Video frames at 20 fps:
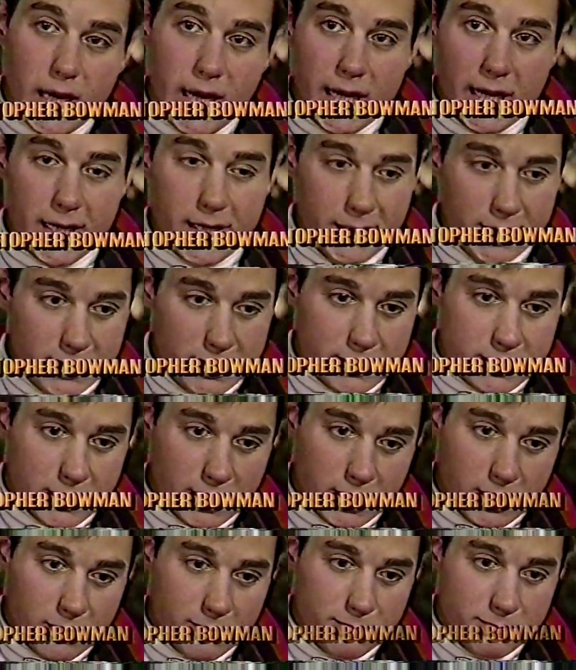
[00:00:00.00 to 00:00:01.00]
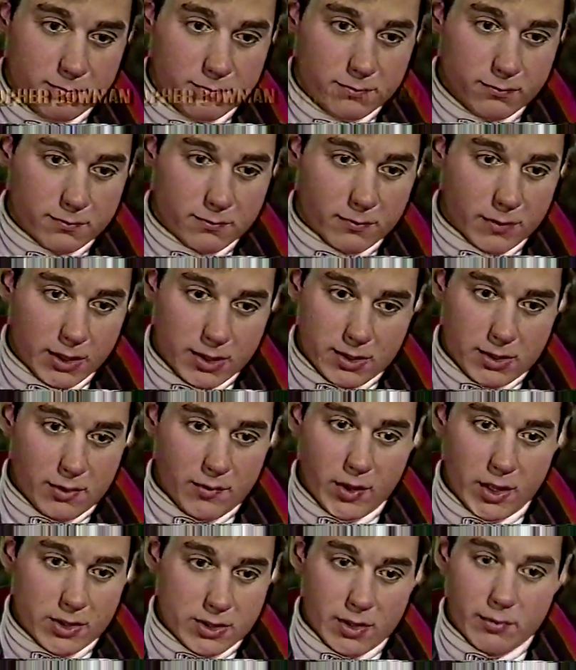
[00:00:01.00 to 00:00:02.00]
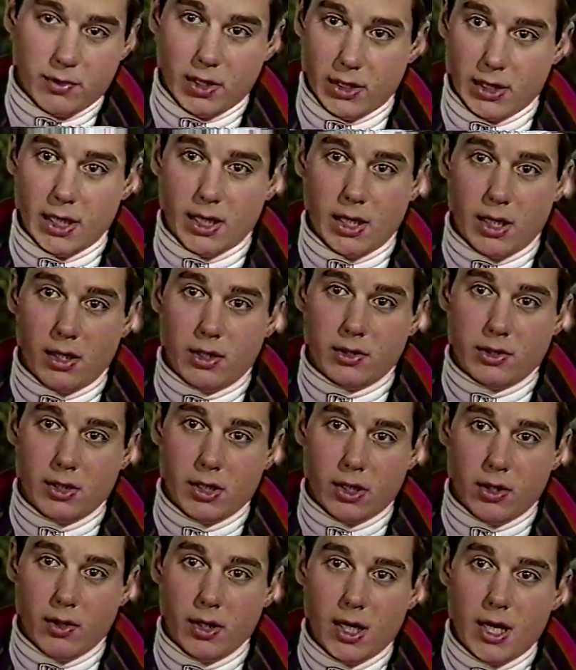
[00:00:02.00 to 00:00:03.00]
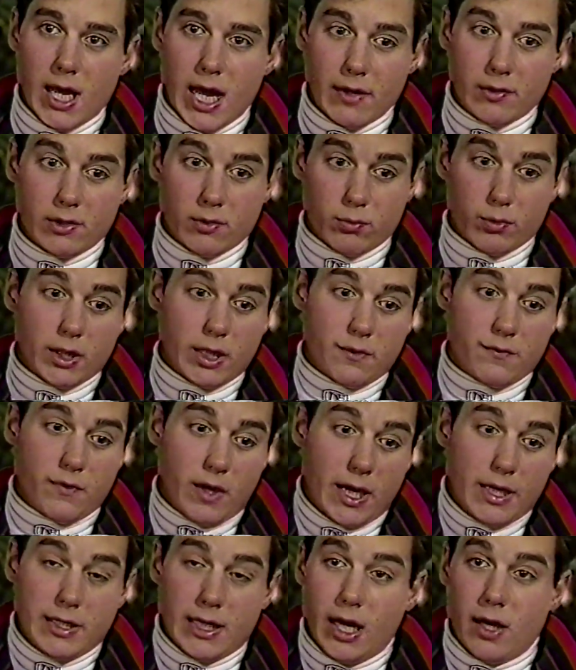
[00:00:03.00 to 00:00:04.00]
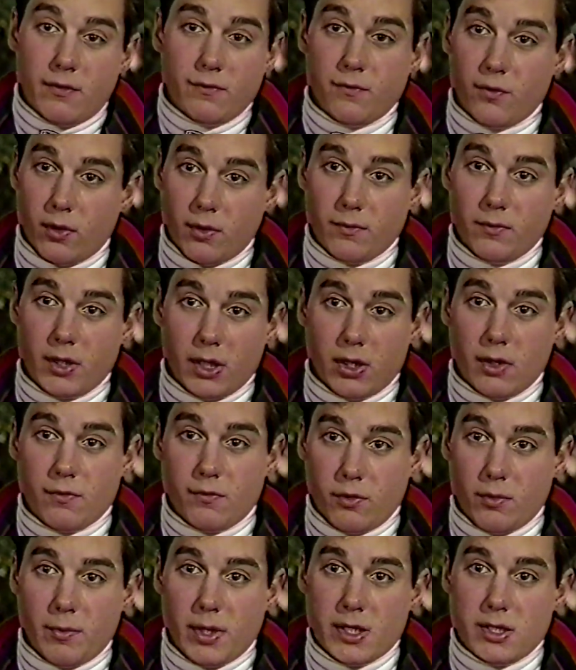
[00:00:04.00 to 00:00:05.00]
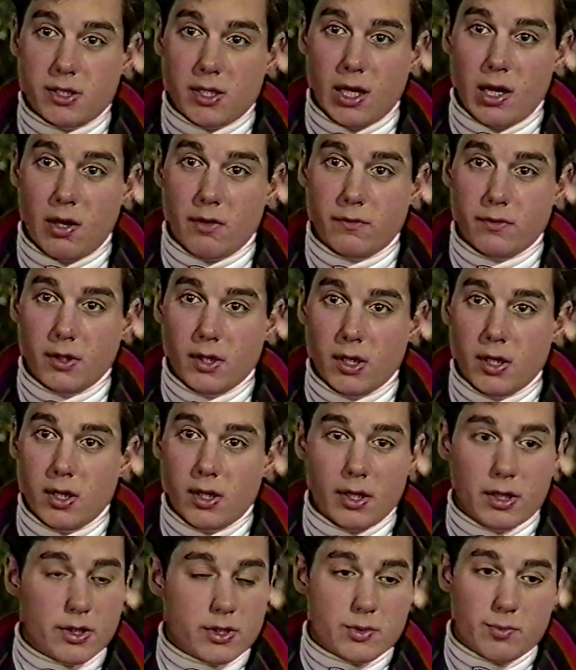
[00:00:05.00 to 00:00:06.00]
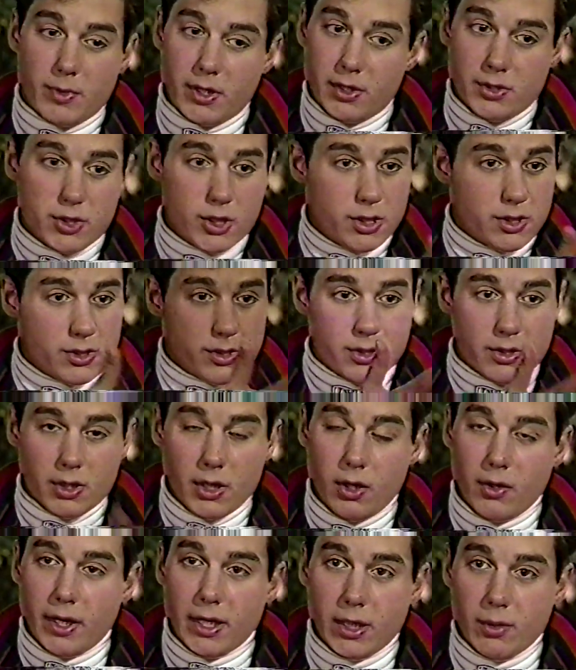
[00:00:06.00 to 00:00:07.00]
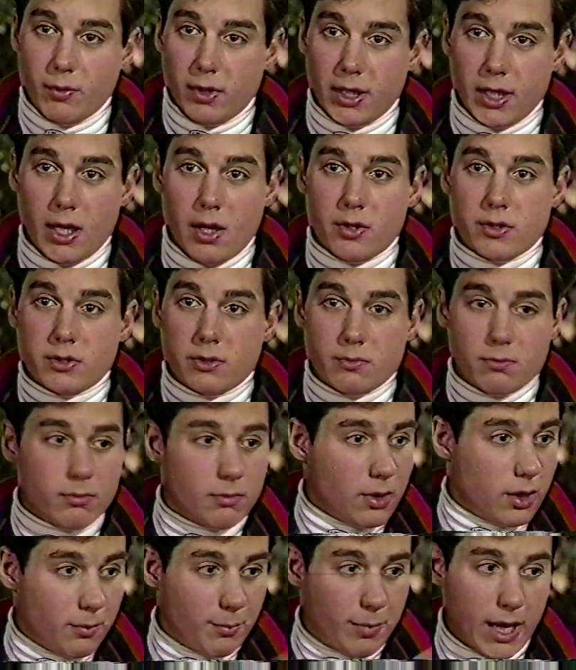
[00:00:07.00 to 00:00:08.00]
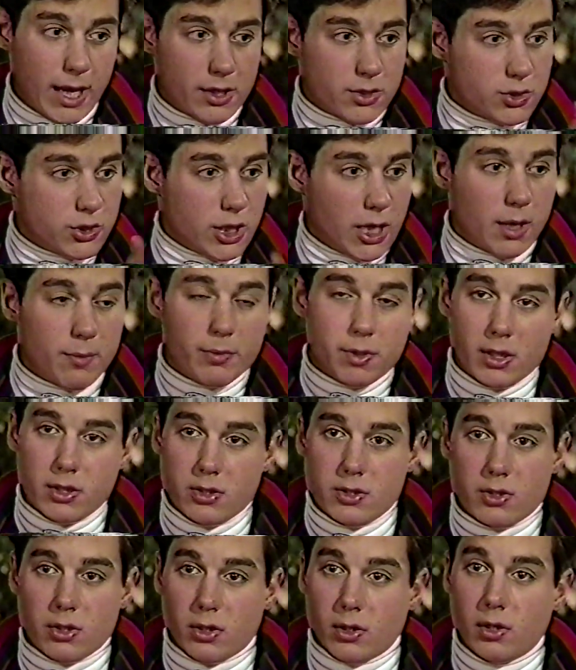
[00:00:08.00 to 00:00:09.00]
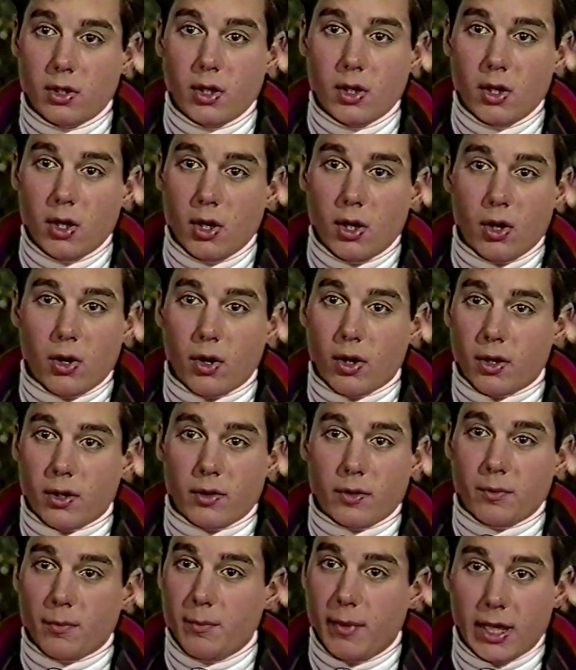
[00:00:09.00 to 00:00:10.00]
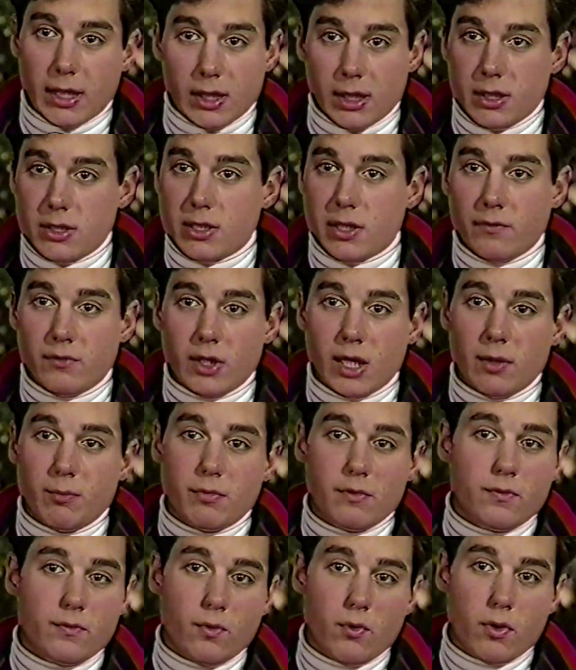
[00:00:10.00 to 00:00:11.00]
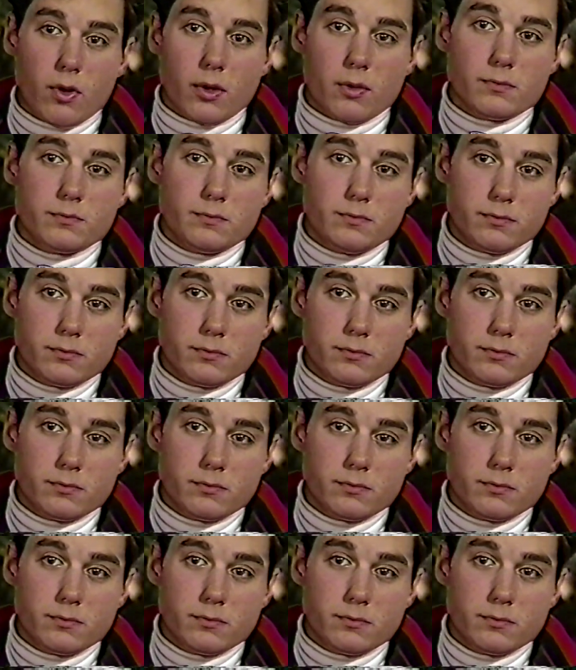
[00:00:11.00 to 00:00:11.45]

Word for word: And um, it's, a, uh, it's something that I'll, you know, have to really find out for, you know, for myself as much as, you know, anyone else. Our past champions or, or medalists have done before.